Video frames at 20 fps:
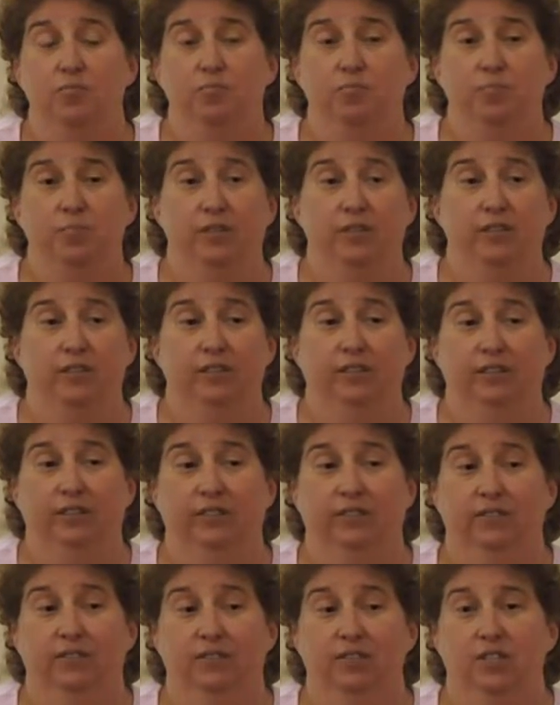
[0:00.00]
but
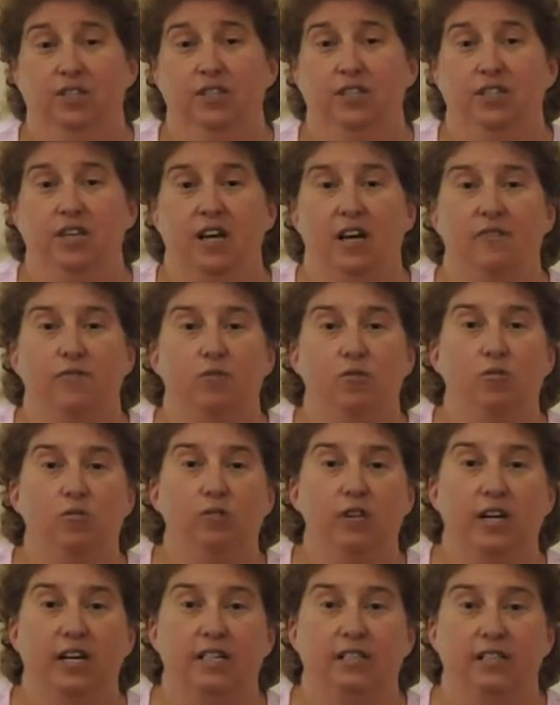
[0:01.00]
she didn't have a whole
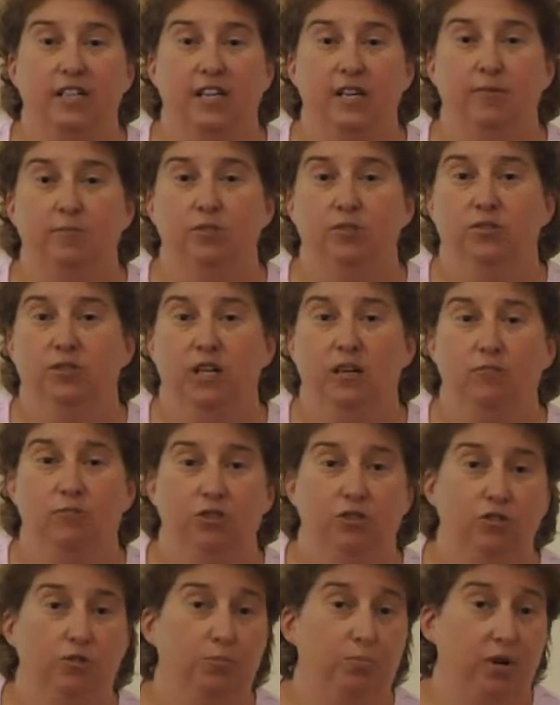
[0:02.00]
lot of time, so that was
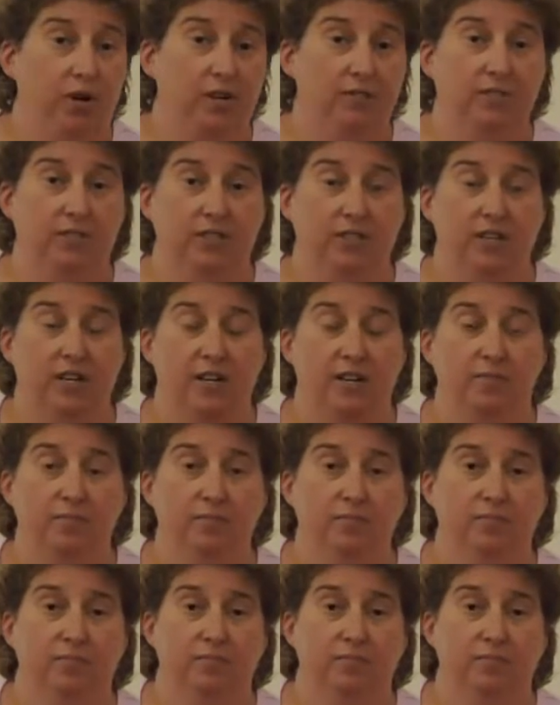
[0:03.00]
her private time.